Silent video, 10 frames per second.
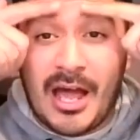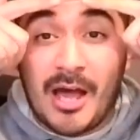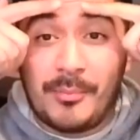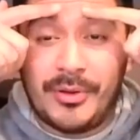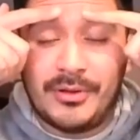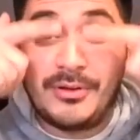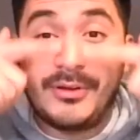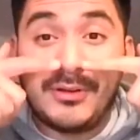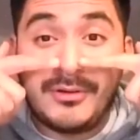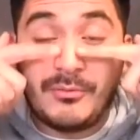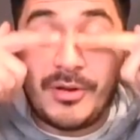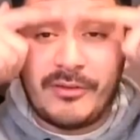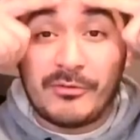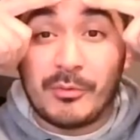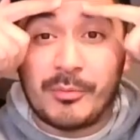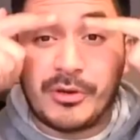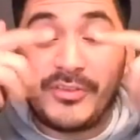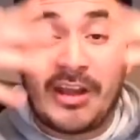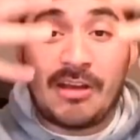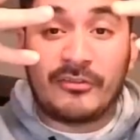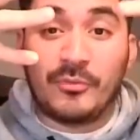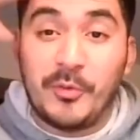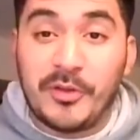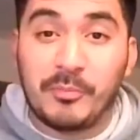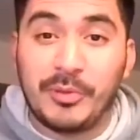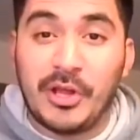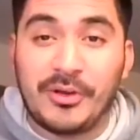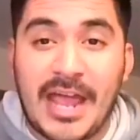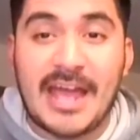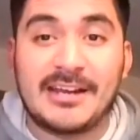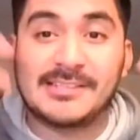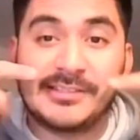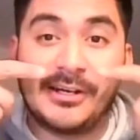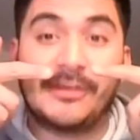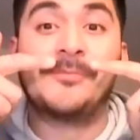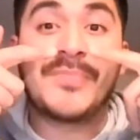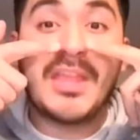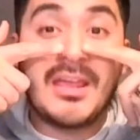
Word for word: up whenever we're breathing out because the wind's blowing at us. So